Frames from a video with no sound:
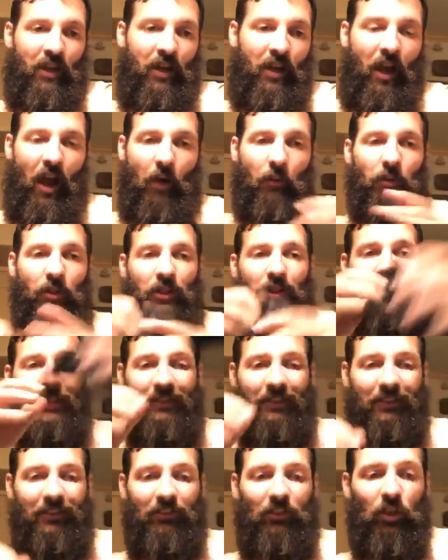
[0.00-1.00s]
really like
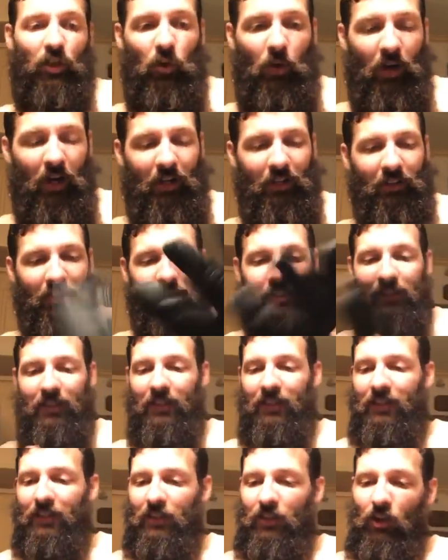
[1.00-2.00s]
these too, and I
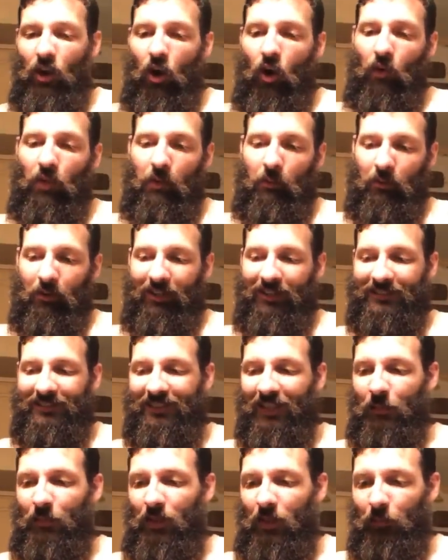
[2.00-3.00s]
didn't know they were gonna
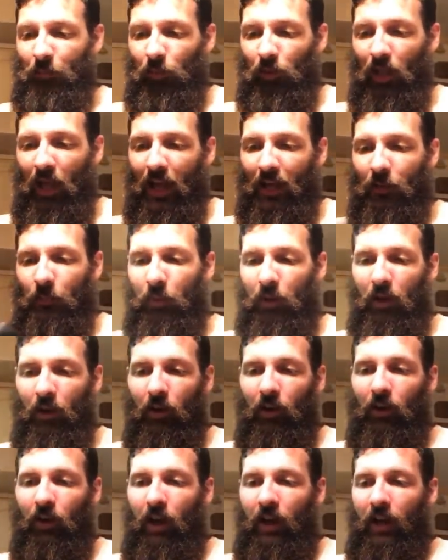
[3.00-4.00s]
send me a black
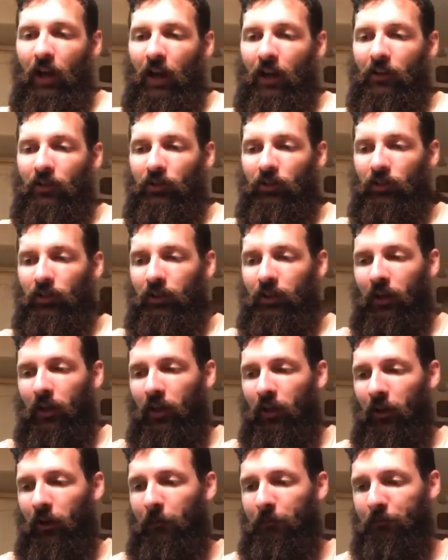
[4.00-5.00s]
pair. I actually the